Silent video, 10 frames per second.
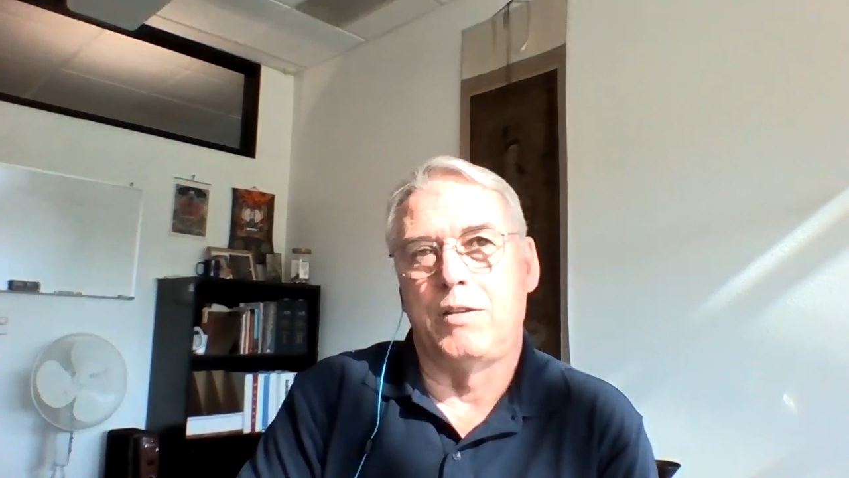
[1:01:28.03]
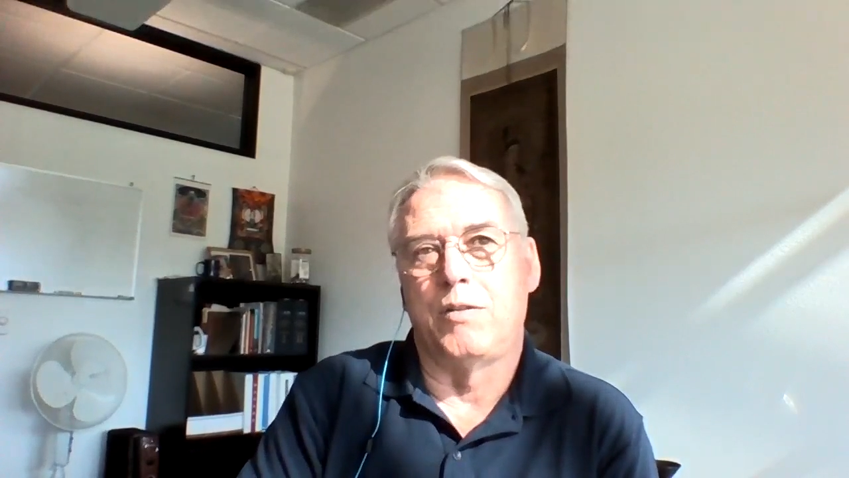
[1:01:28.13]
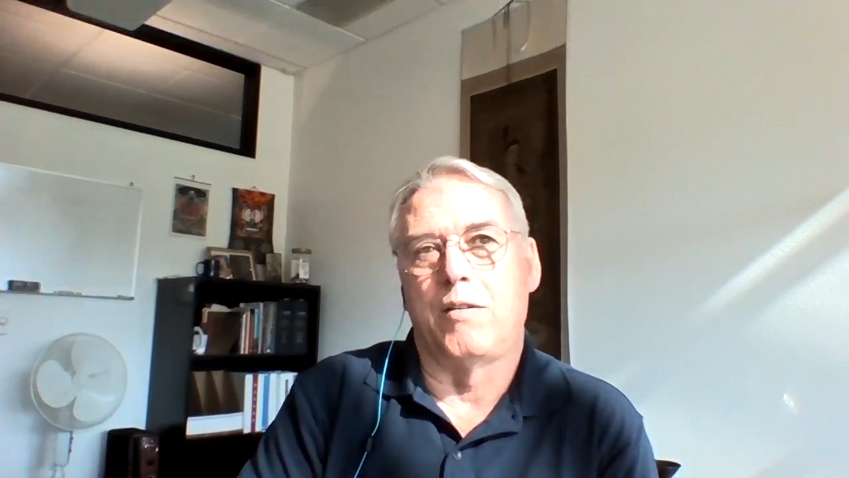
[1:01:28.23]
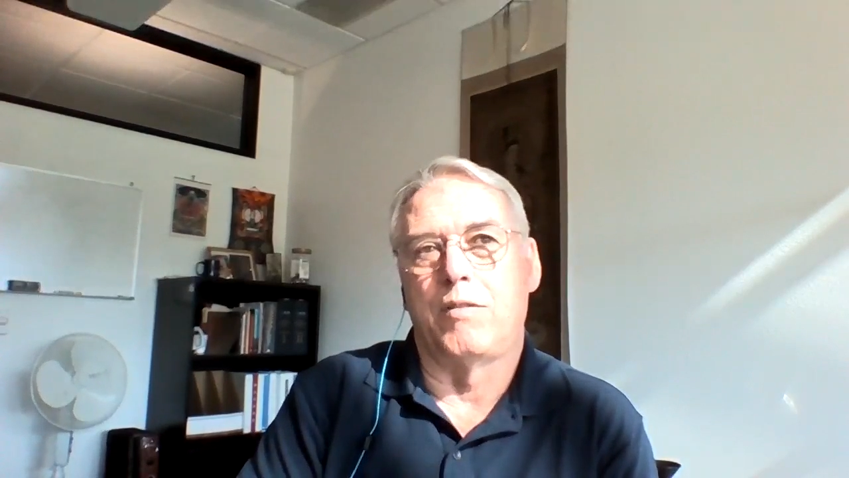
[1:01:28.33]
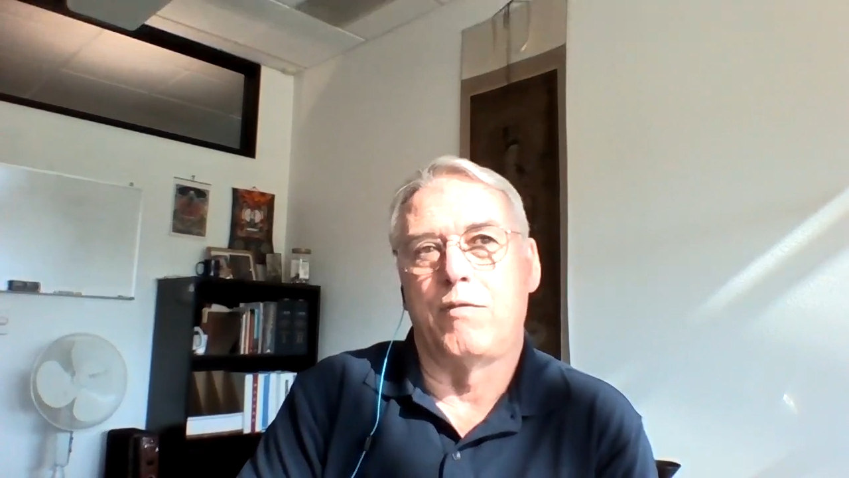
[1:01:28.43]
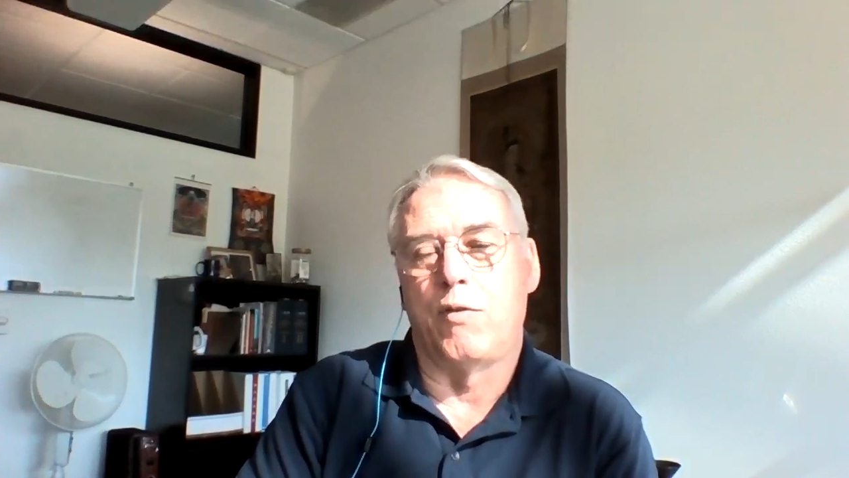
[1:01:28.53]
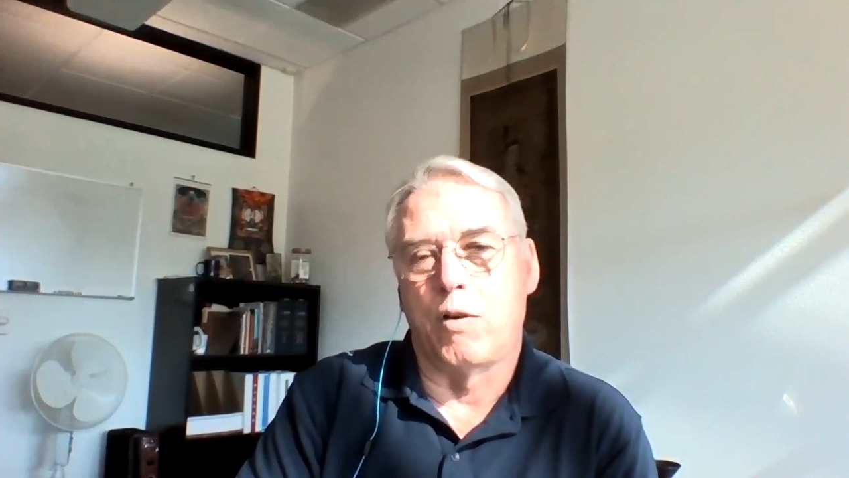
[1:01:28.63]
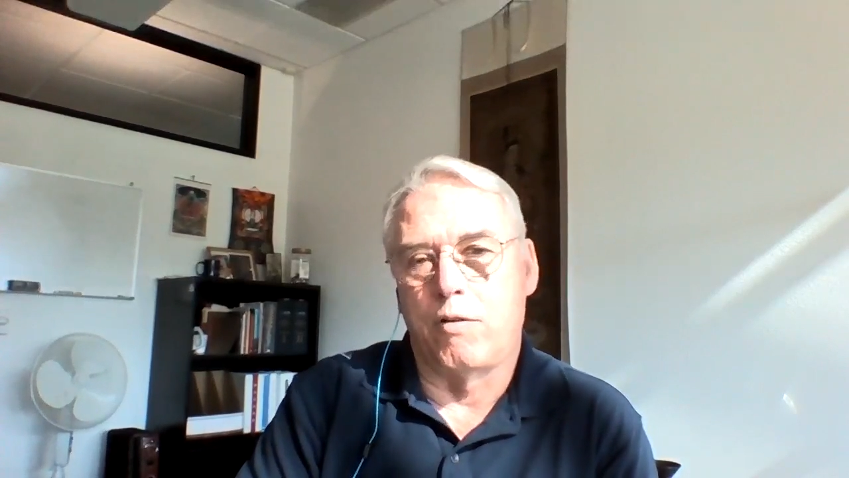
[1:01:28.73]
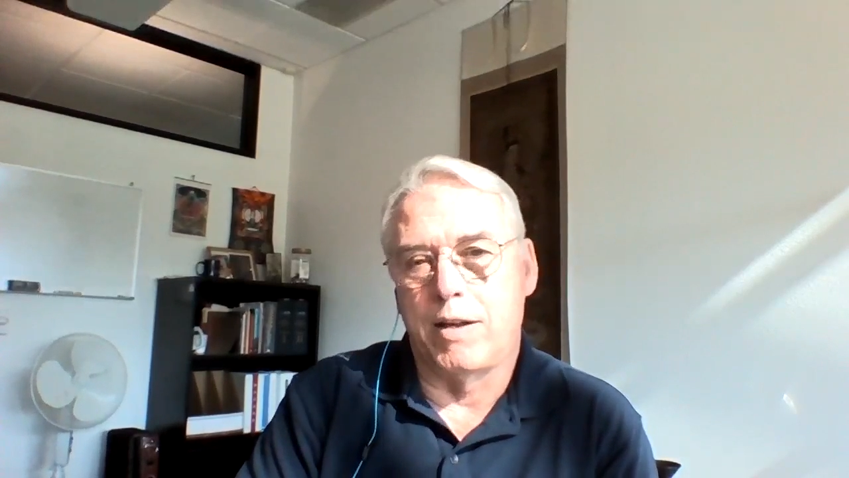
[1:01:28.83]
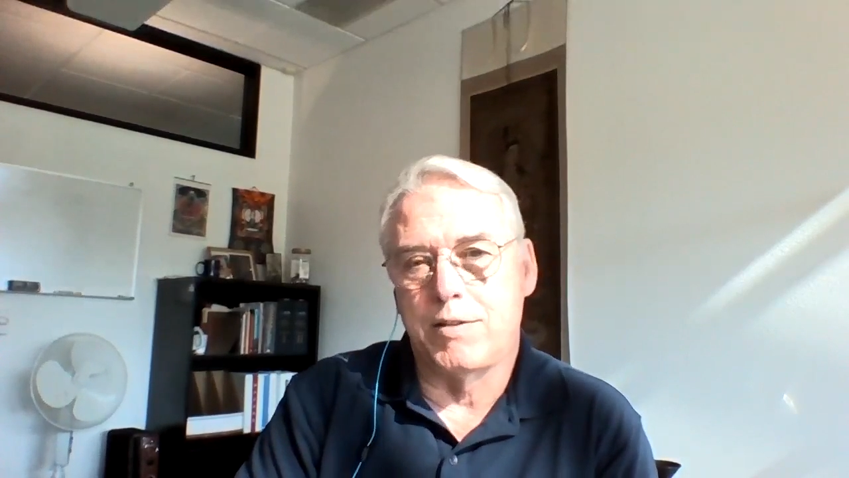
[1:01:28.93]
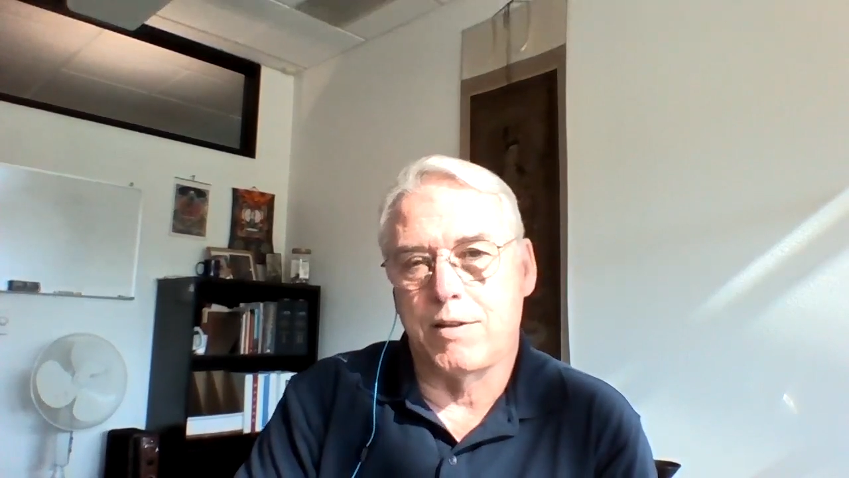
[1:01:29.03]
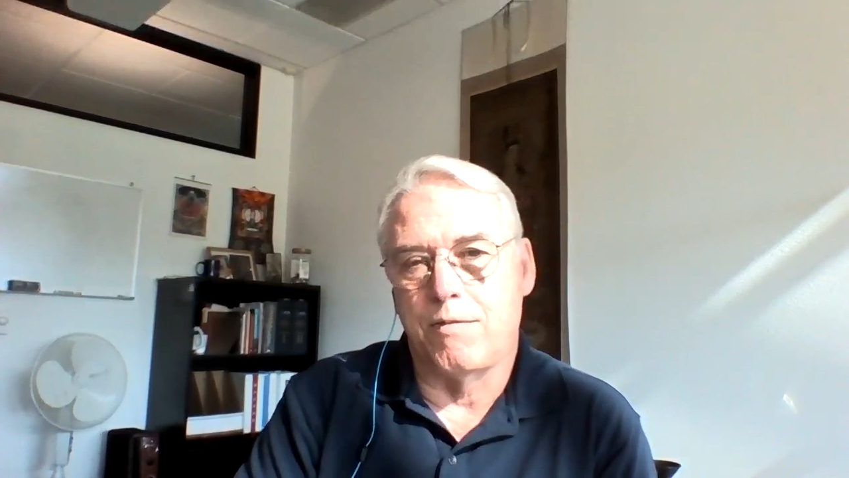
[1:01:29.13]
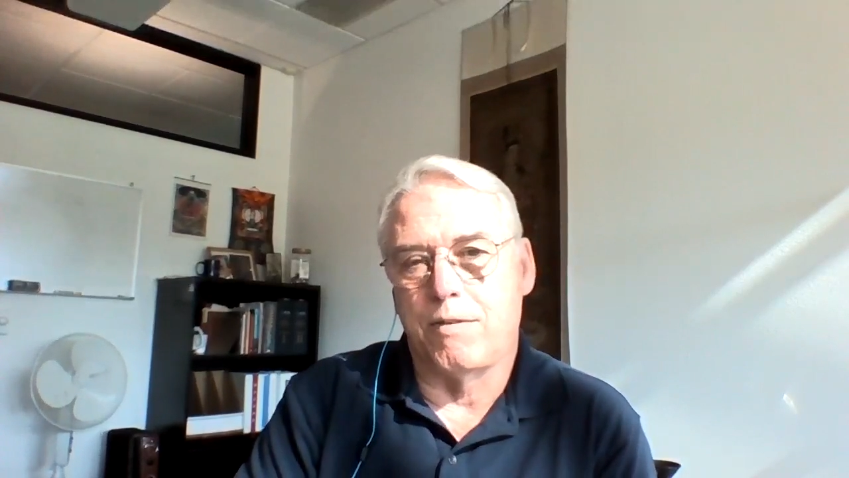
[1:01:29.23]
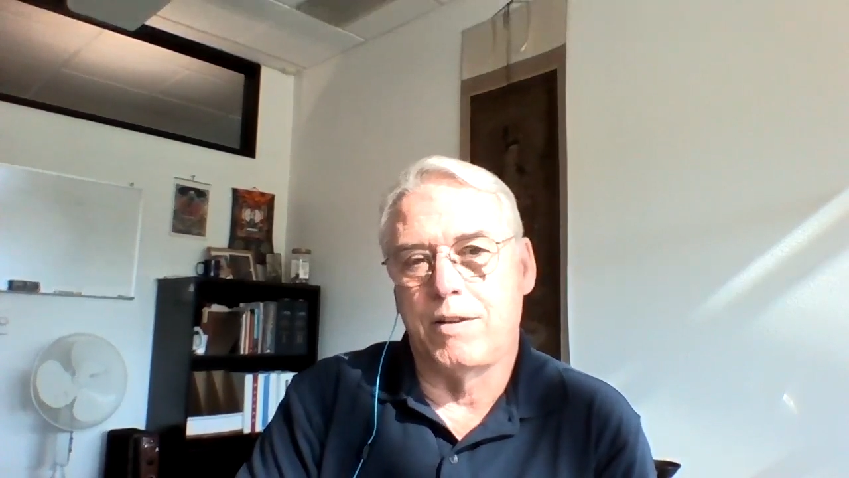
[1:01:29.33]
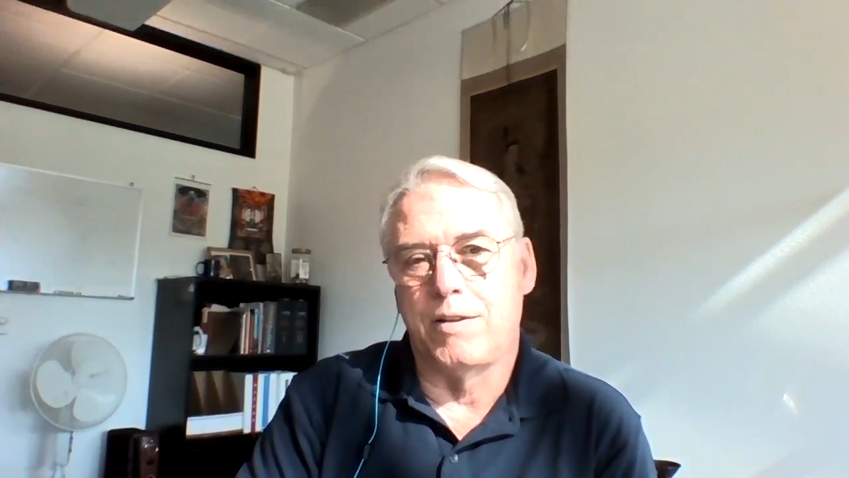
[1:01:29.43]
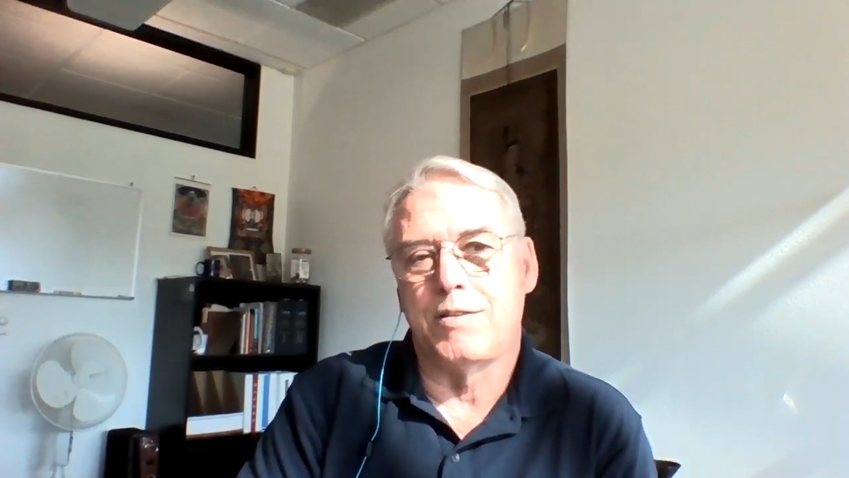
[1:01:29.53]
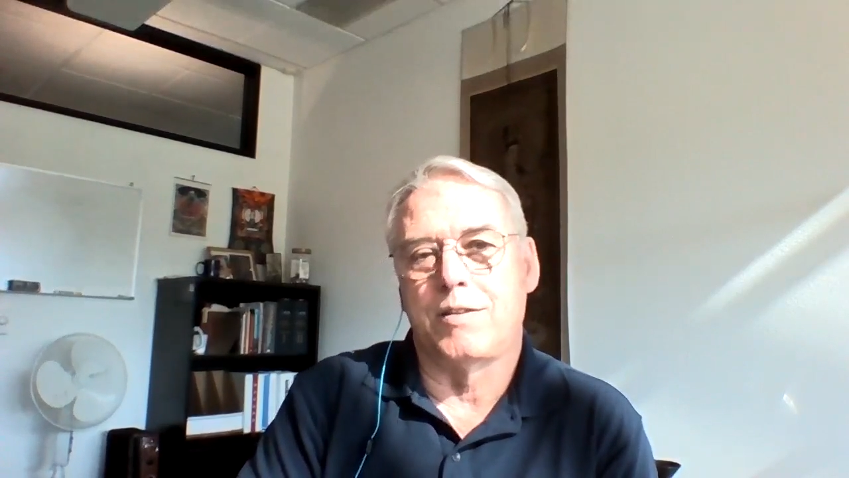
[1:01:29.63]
you have the four great sufferings,